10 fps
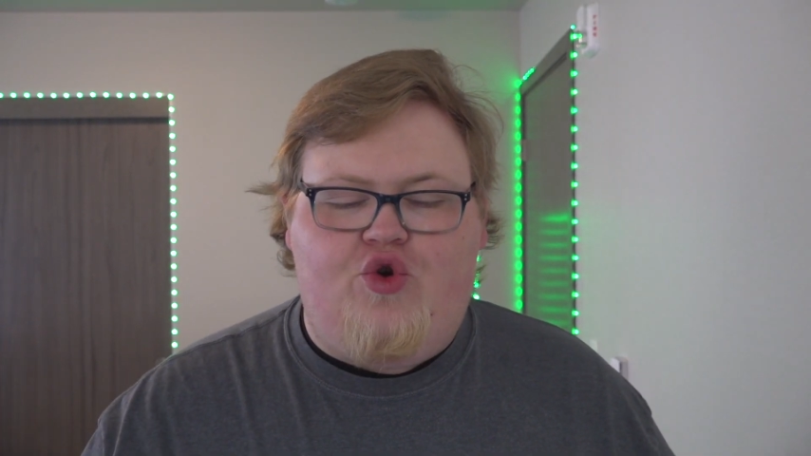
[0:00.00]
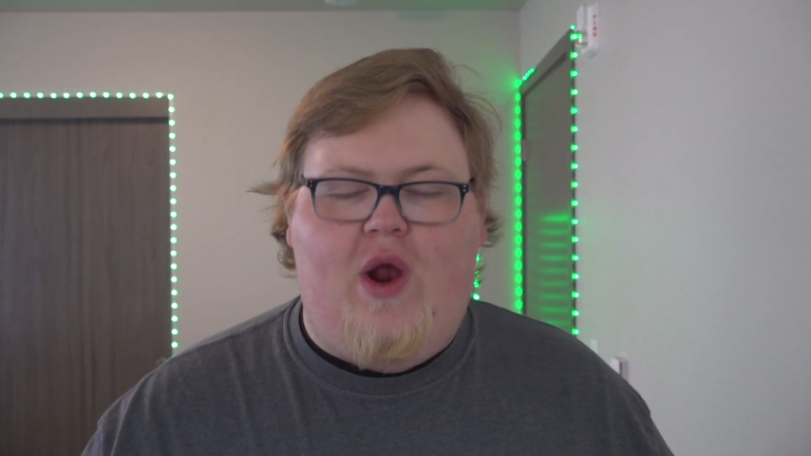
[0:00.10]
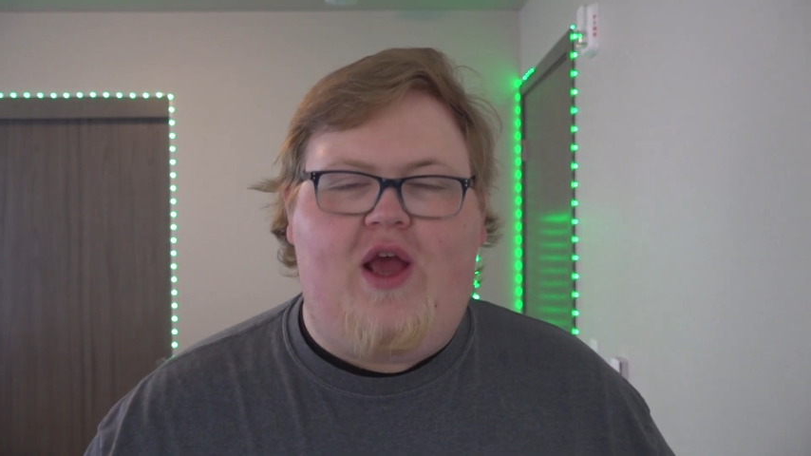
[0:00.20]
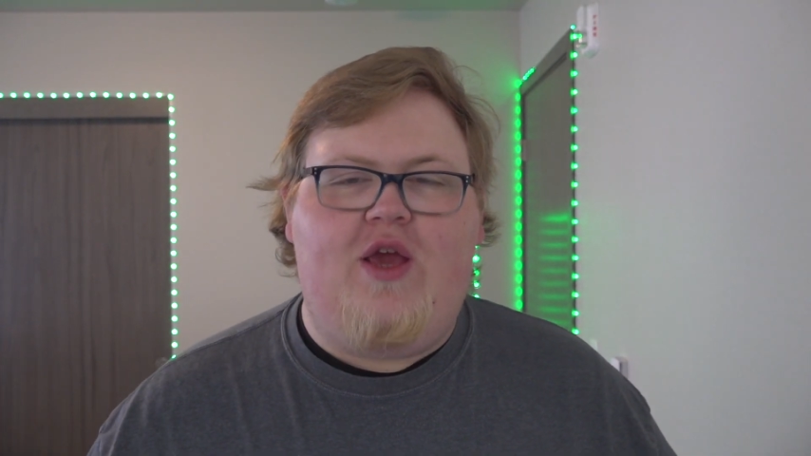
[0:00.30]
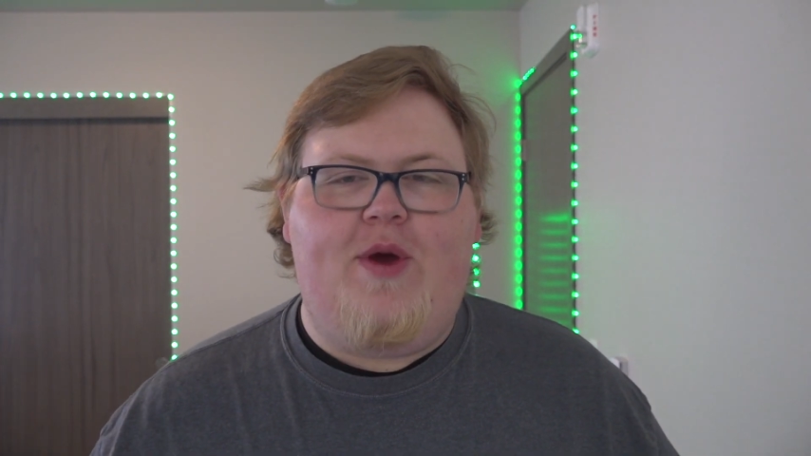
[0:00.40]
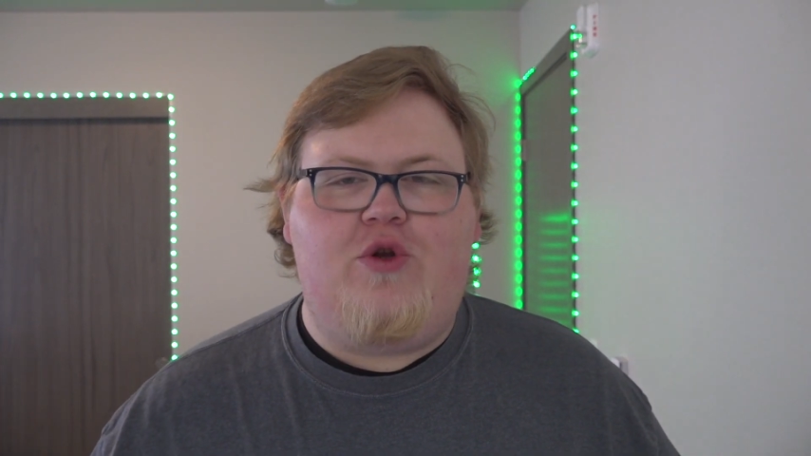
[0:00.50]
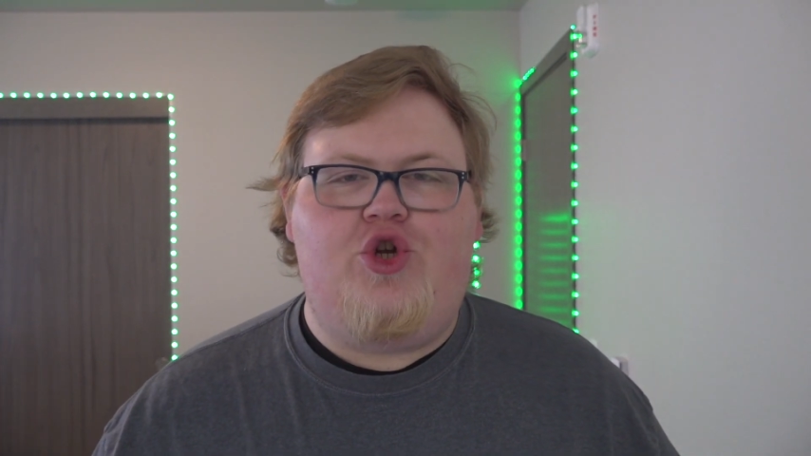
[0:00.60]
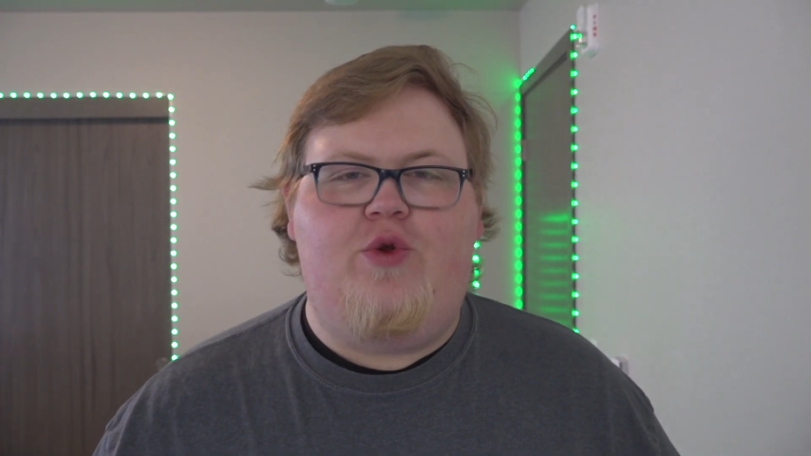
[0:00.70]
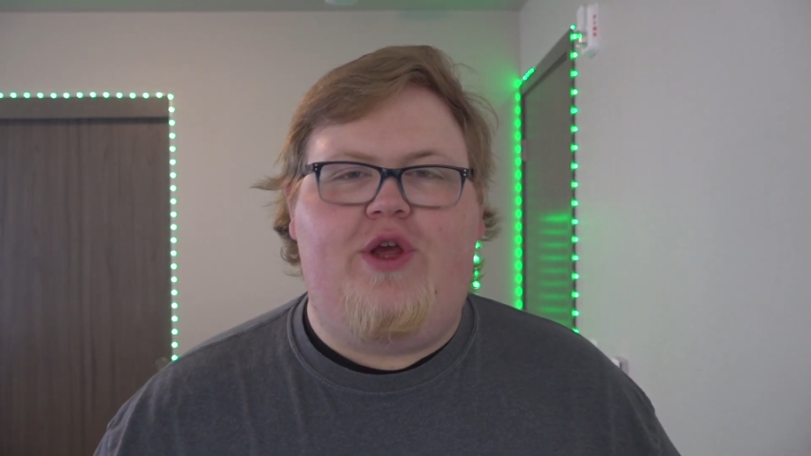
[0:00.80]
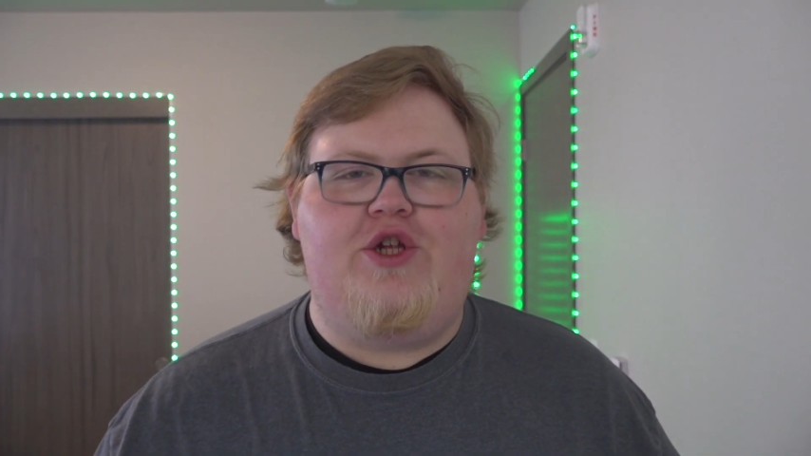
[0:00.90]
crying about
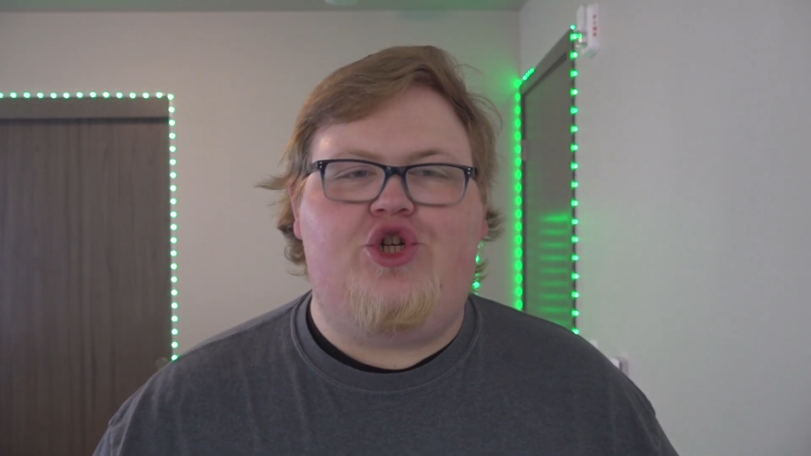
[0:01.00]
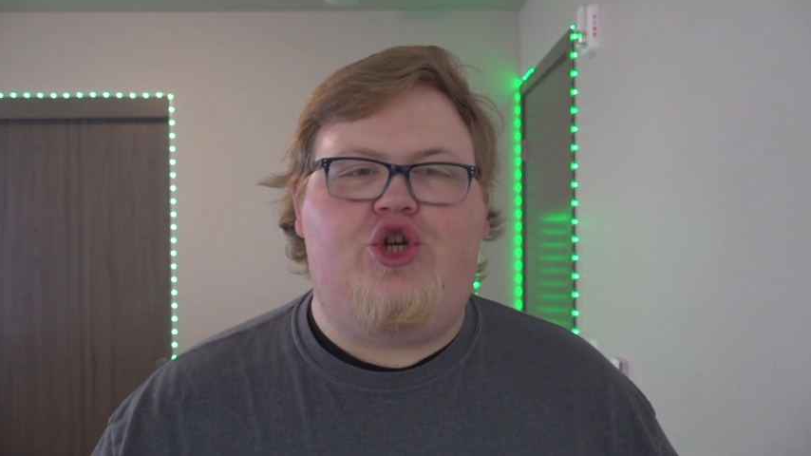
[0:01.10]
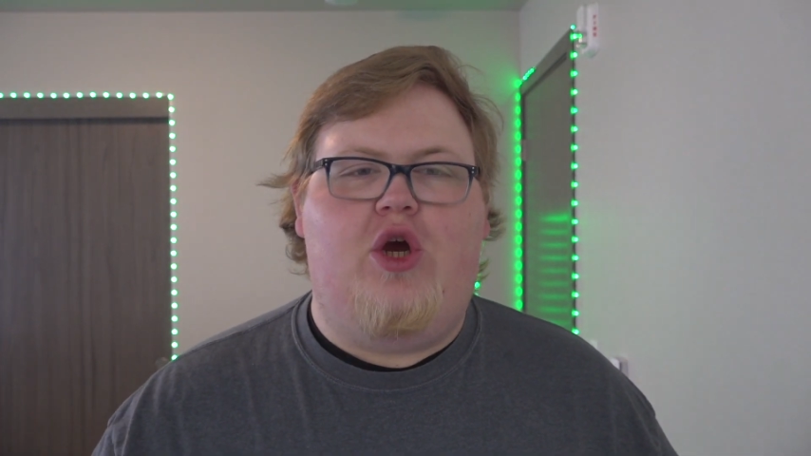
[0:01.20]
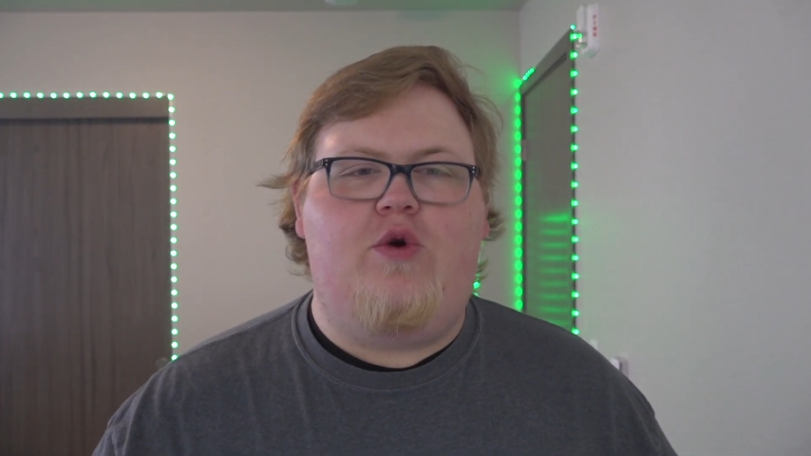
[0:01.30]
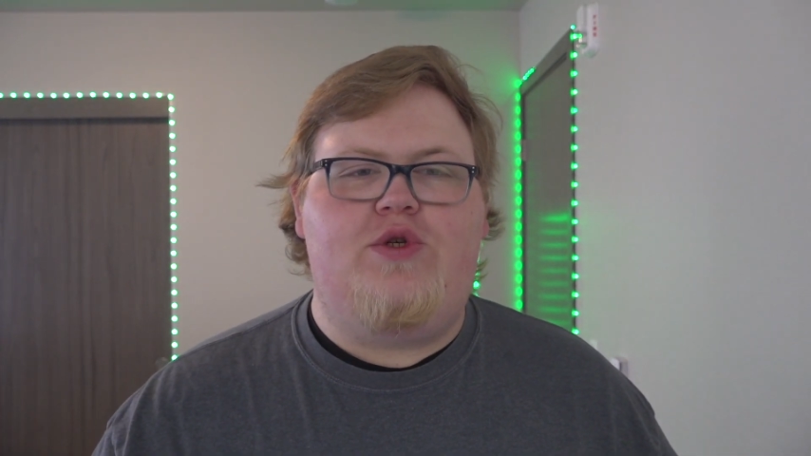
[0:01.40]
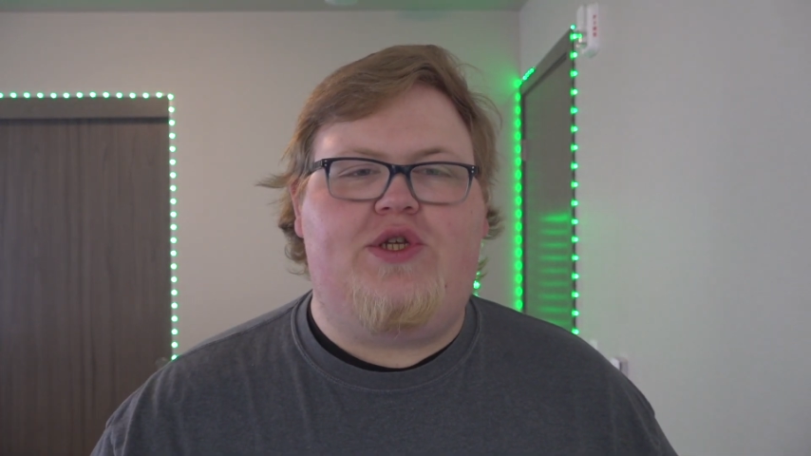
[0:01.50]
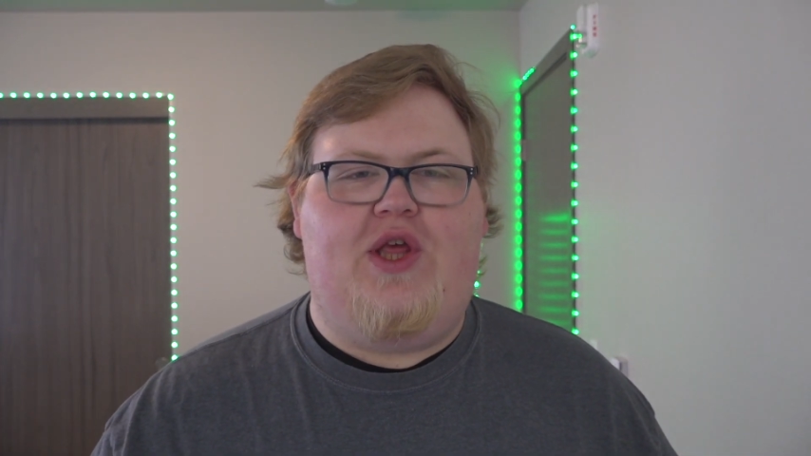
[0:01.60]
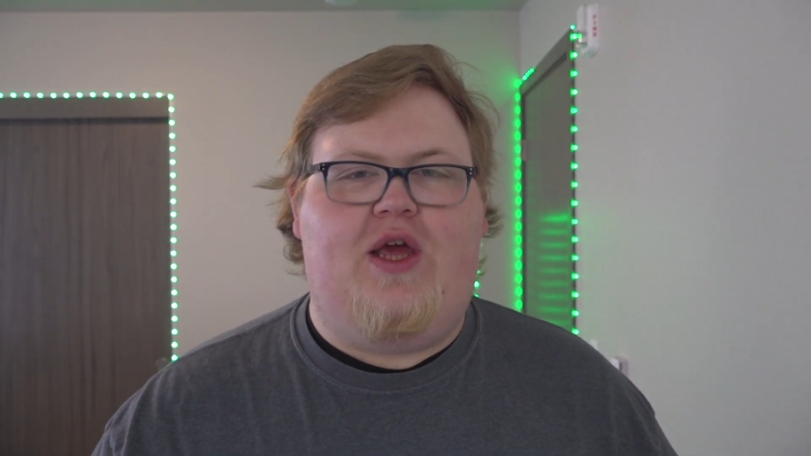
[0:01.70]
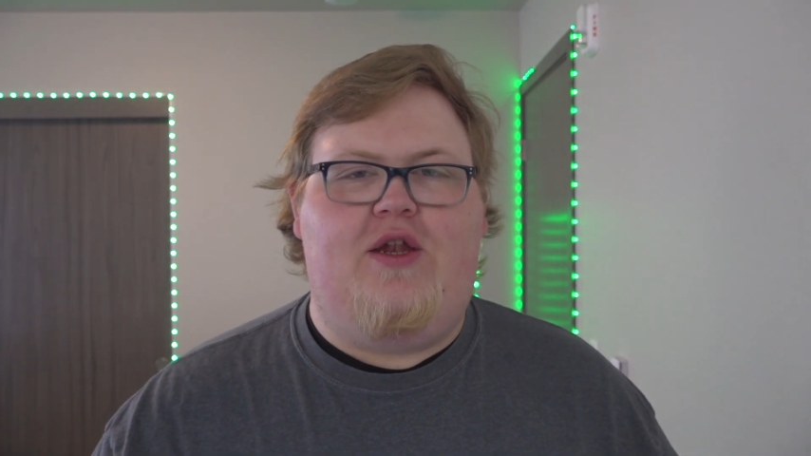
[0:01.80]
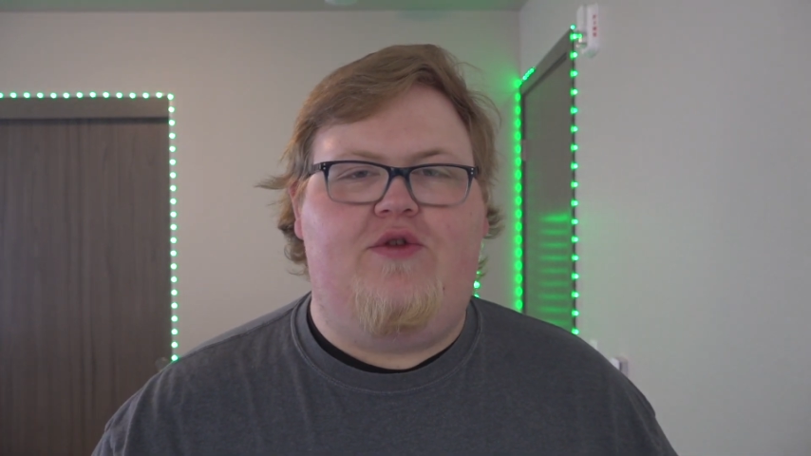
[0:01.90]
Julian shows
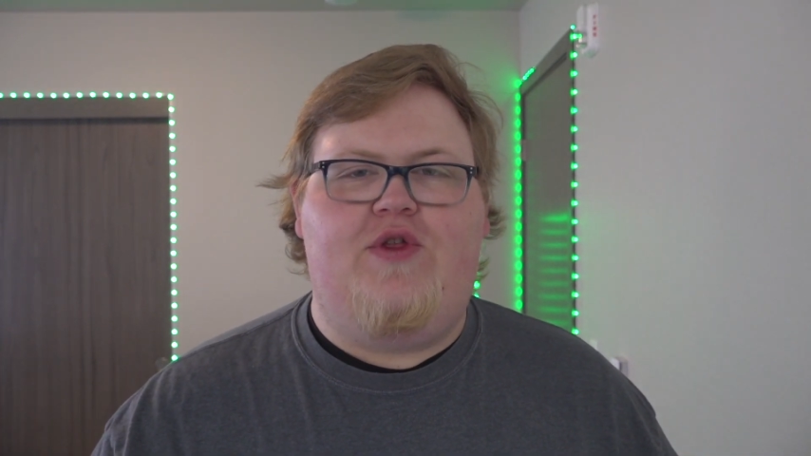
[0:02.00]
that